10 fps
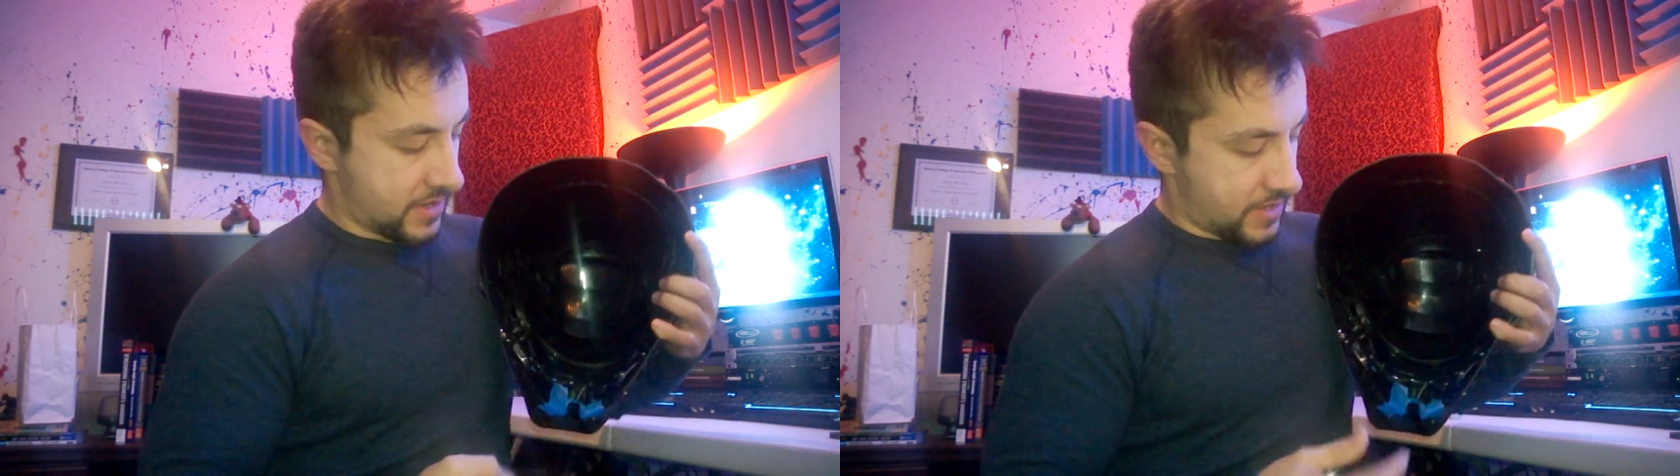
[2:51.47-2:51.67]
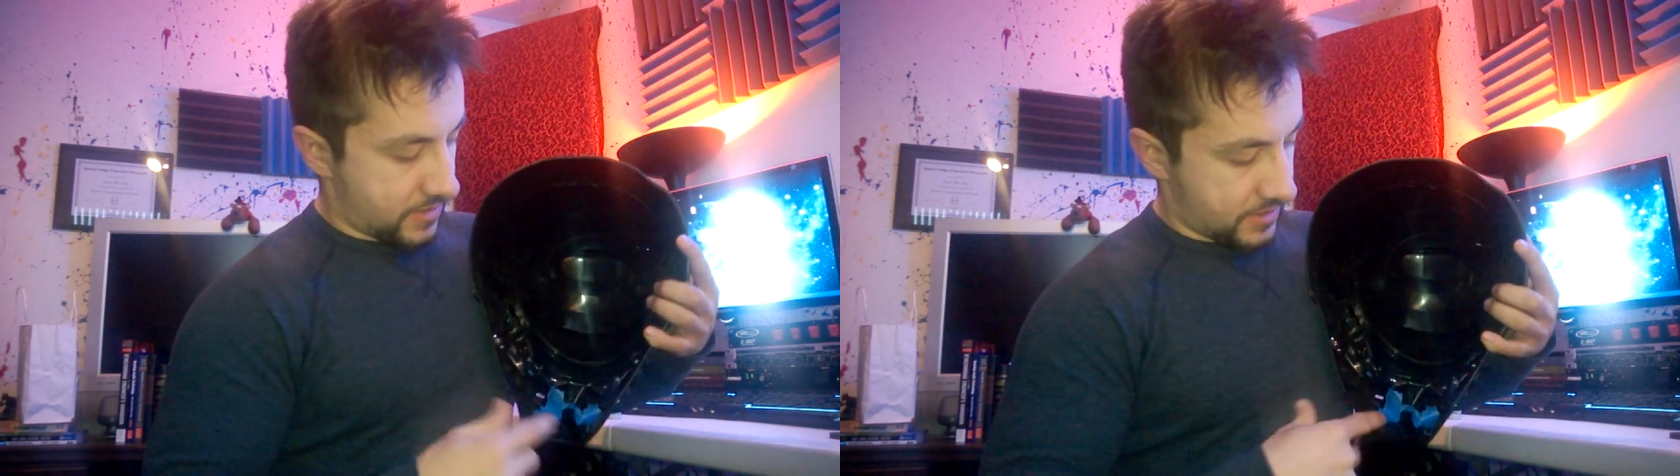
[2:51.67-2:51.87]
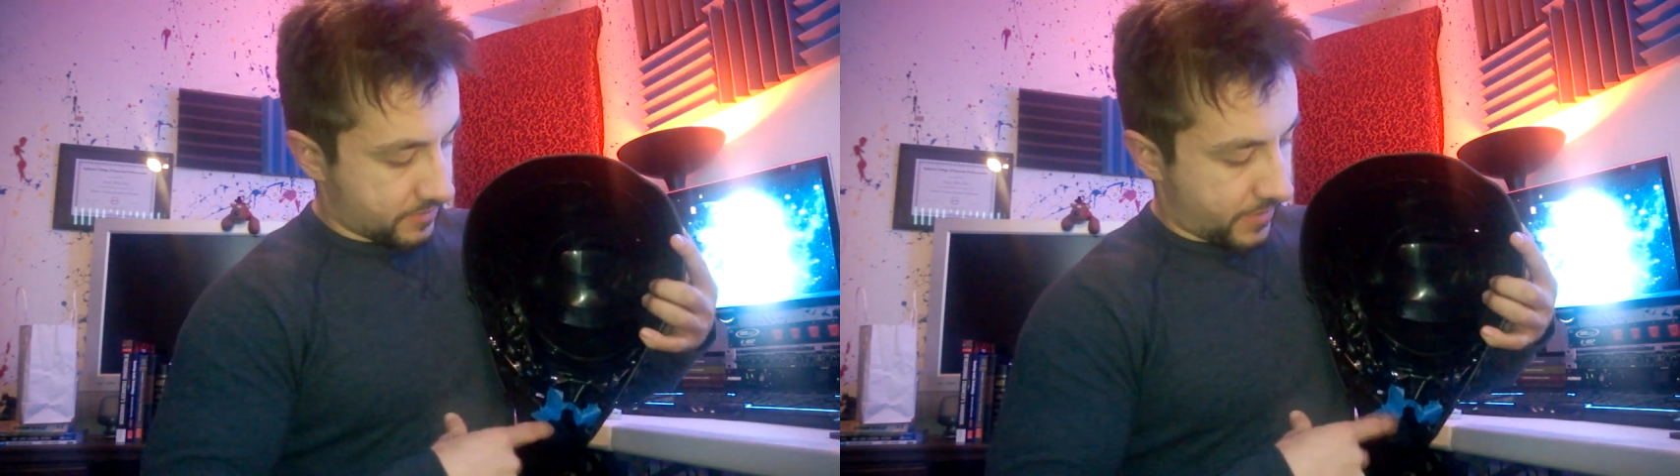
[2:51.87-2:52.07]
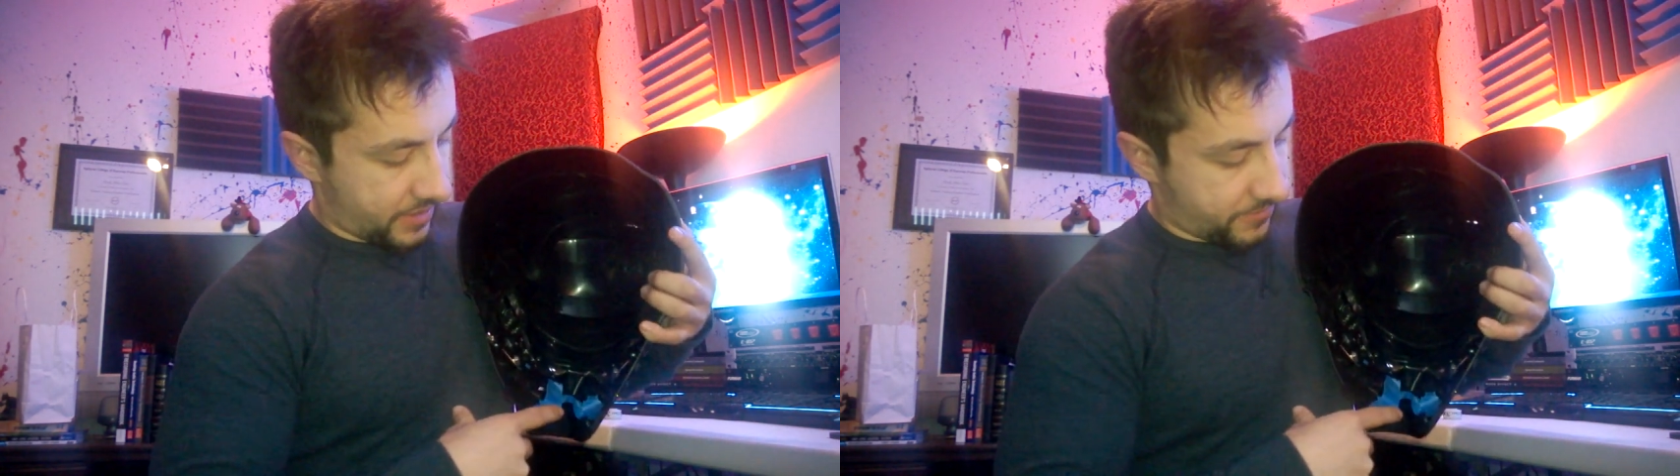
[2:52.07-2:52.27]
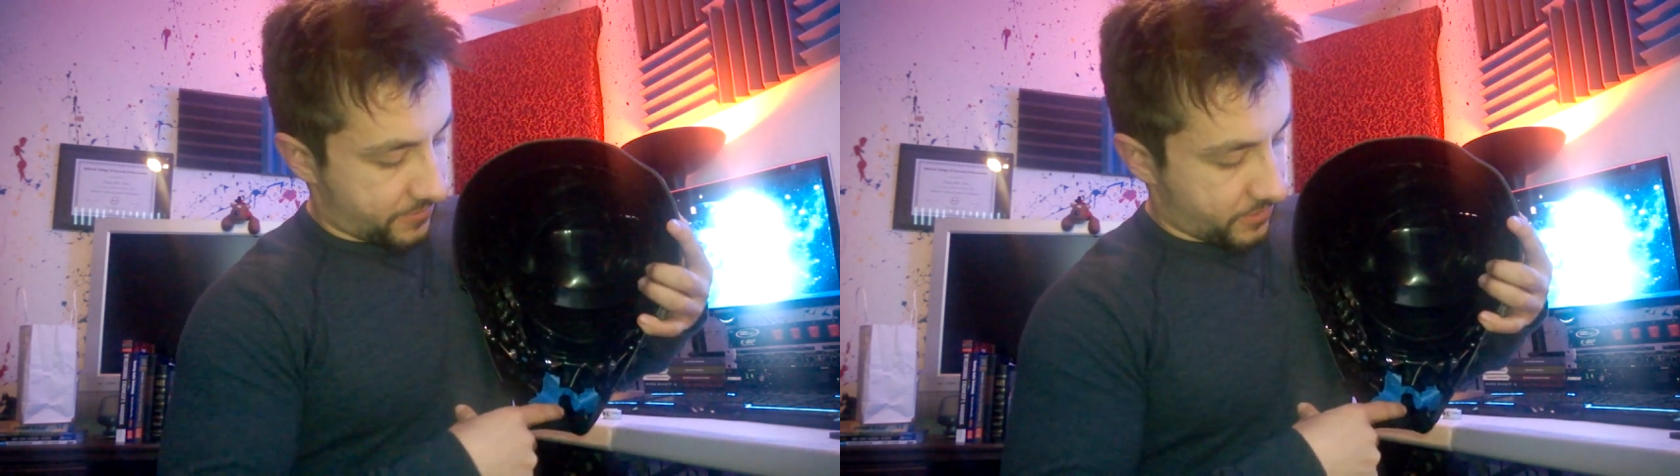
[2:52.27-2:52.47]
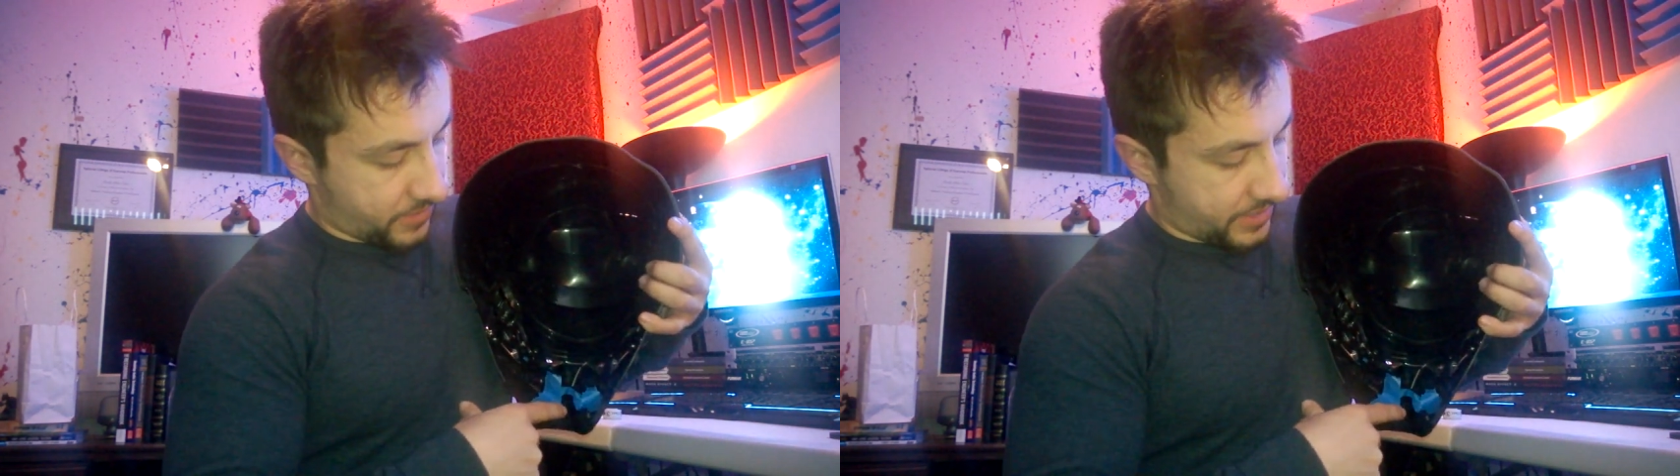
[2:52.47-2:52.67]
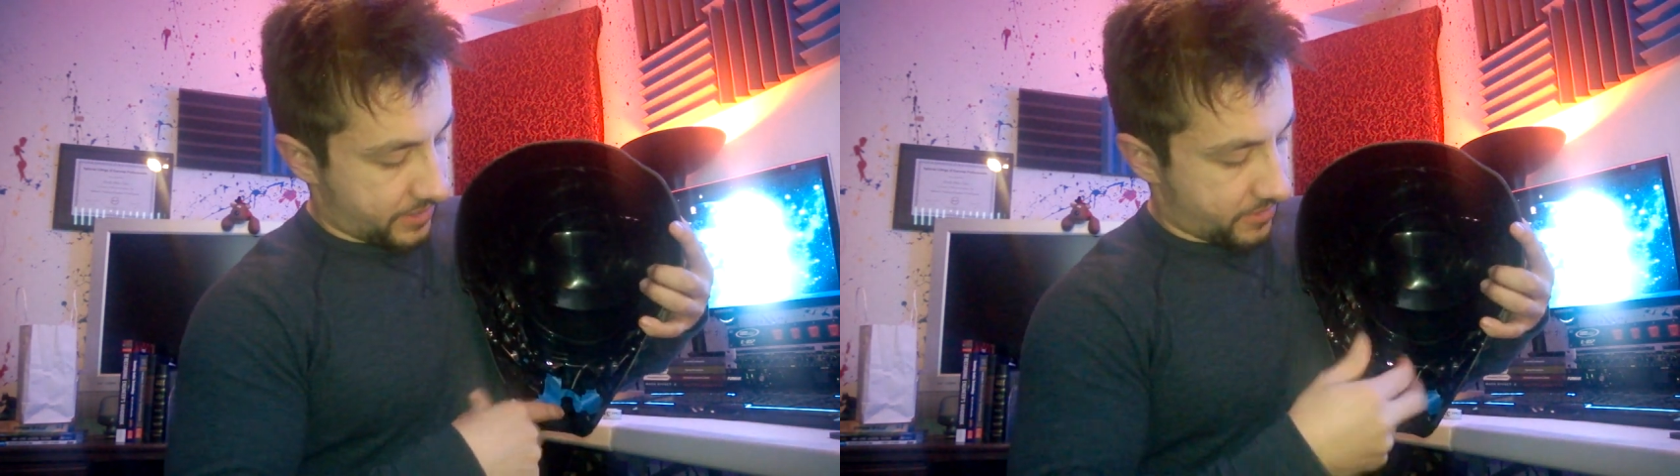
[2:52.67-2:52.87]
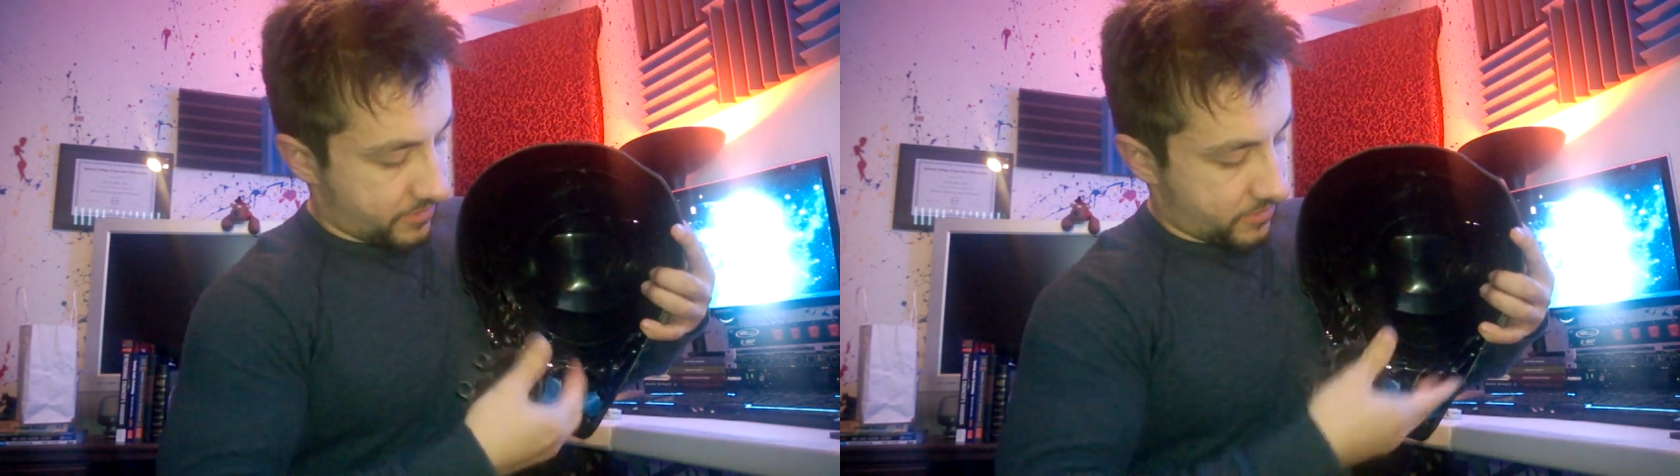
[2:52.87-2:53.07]
This microphone right
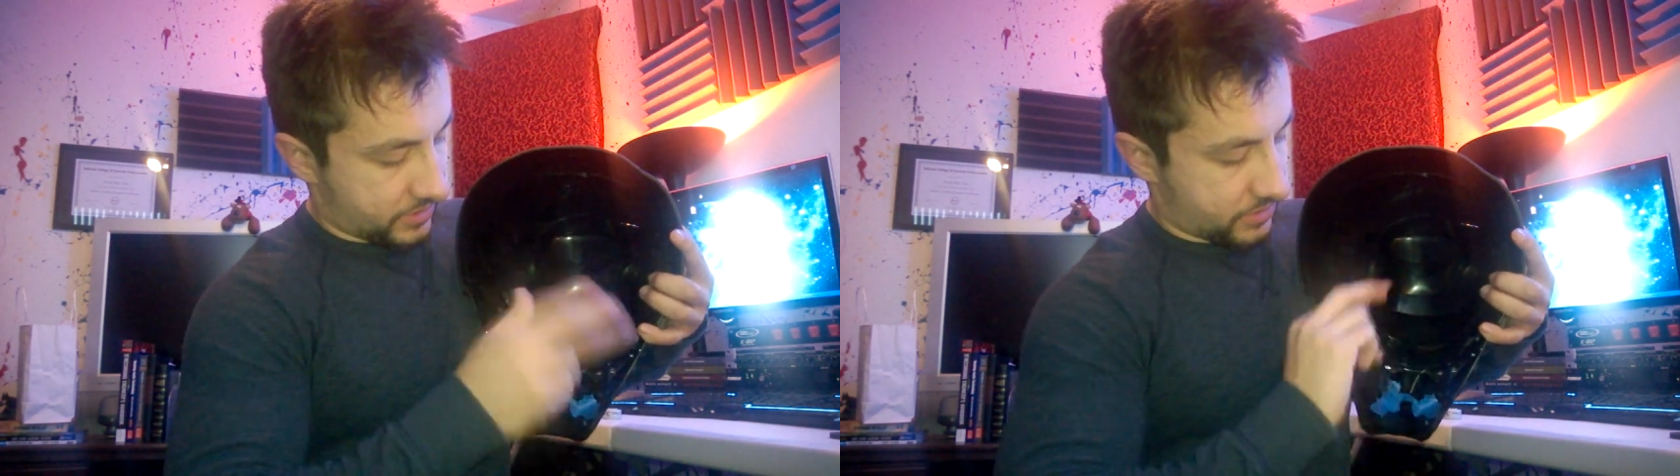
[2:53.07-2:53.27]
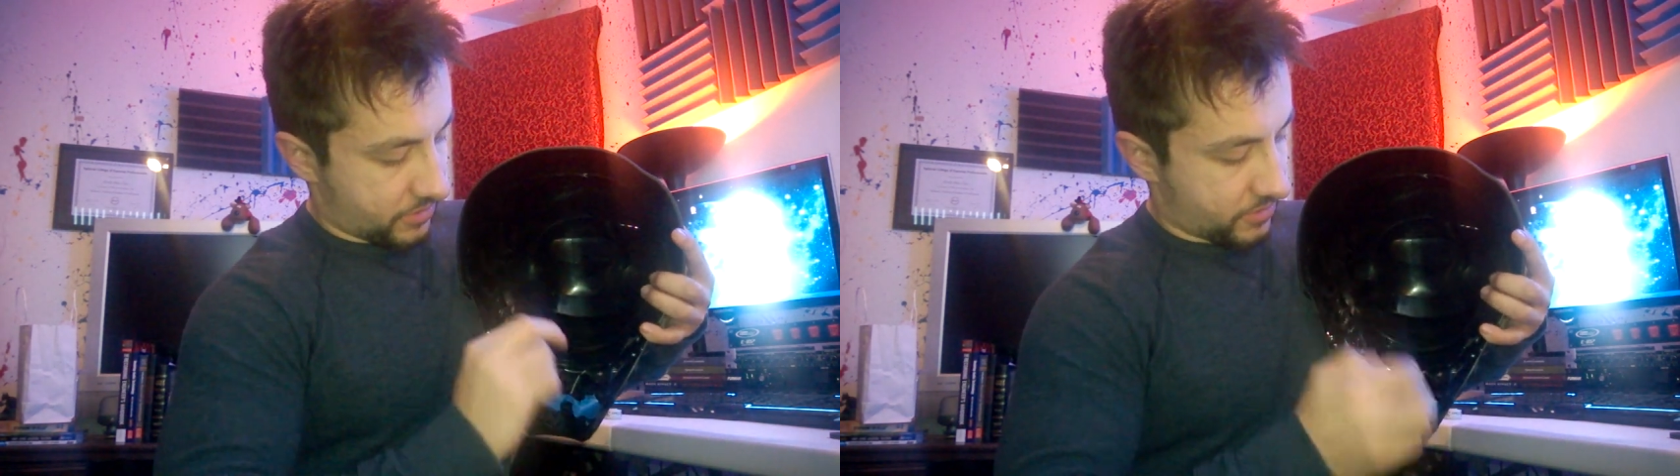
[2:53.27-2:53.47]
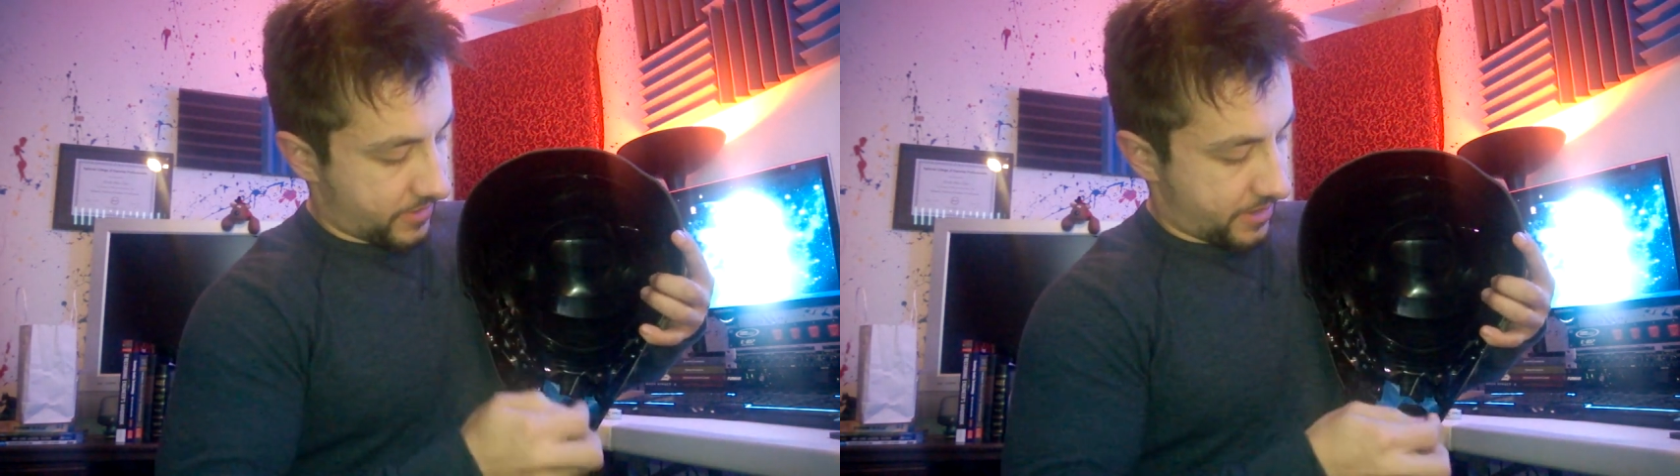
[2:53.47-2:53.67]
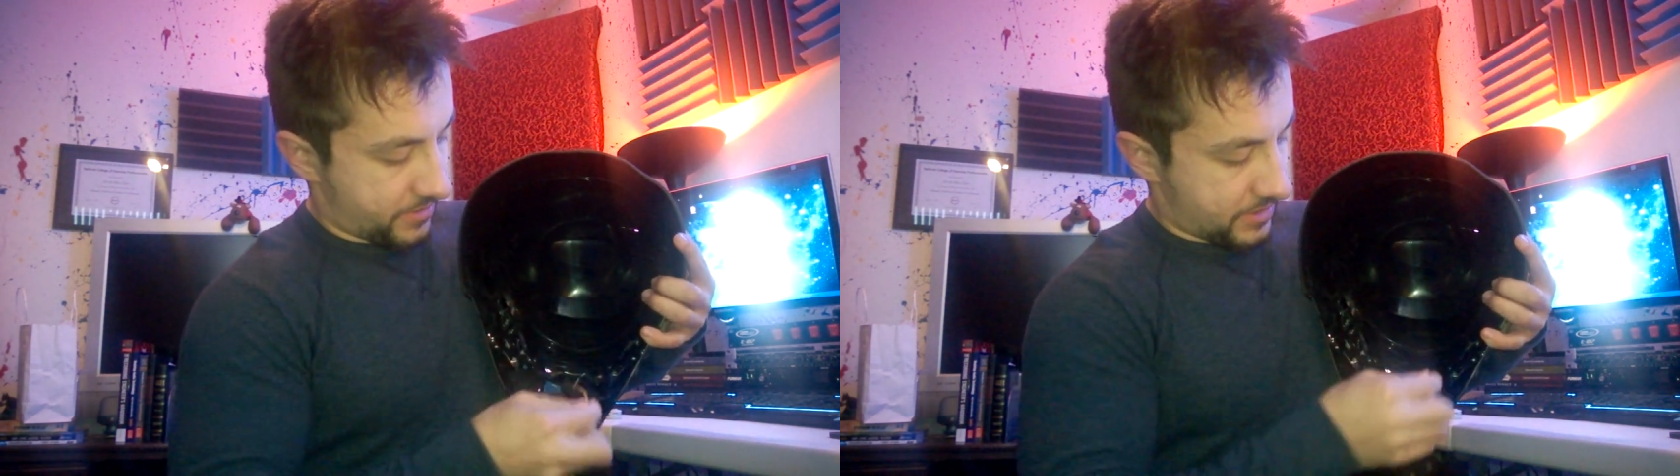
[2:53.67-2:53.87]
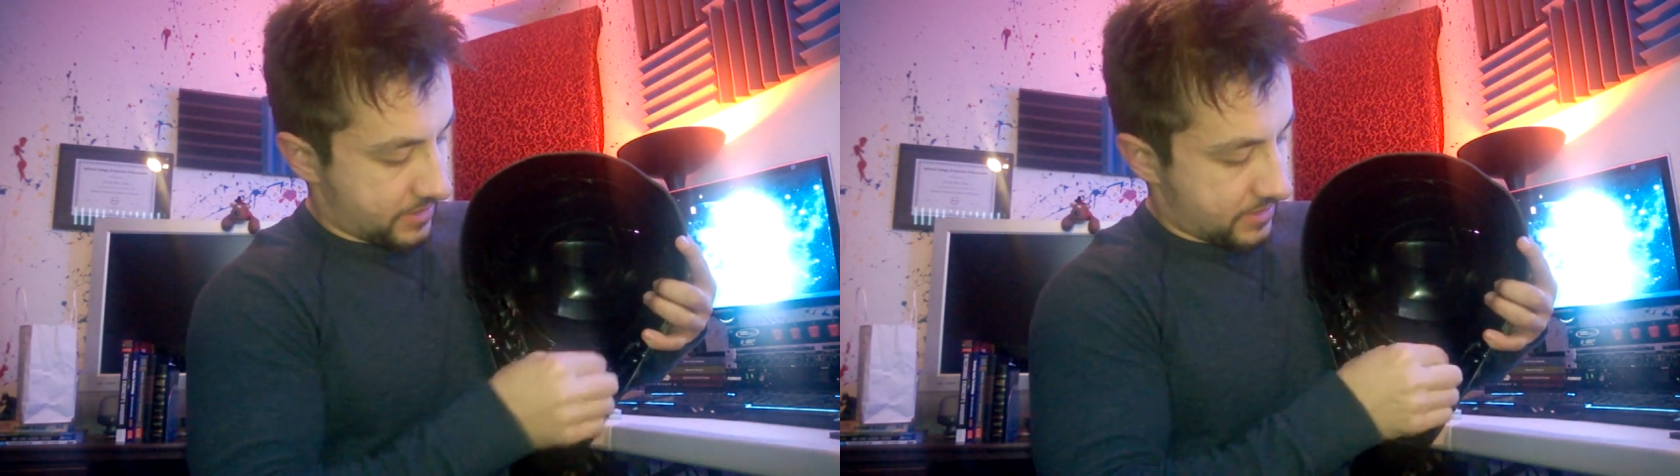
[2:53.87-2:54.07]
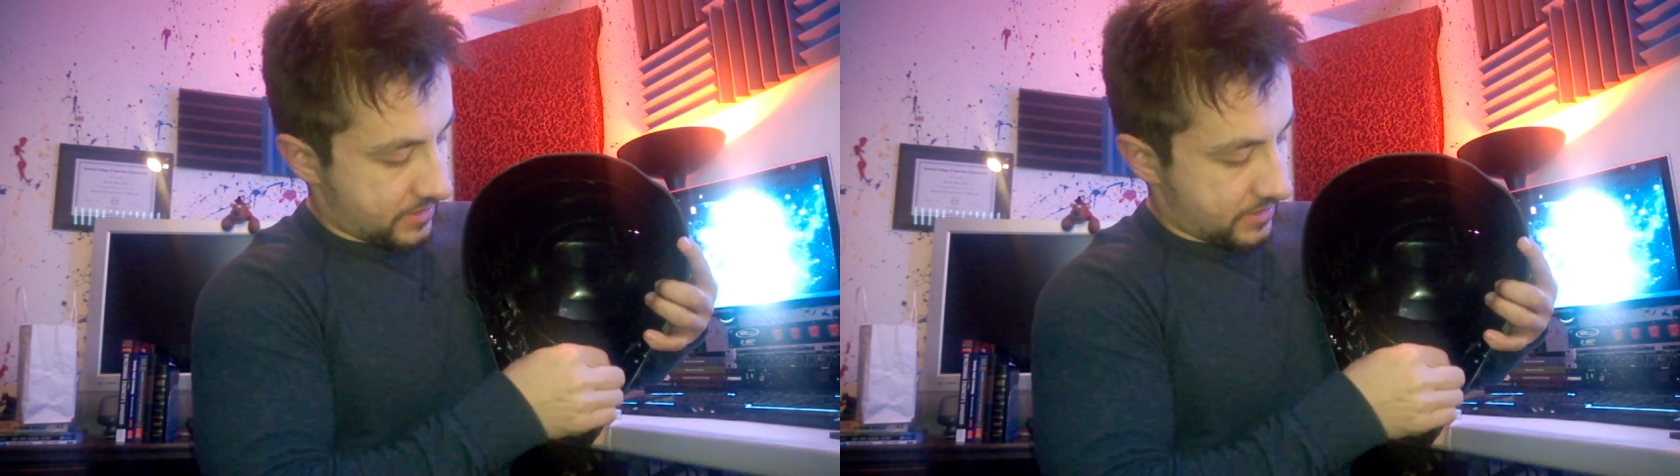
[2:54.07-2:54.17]
here was turned around,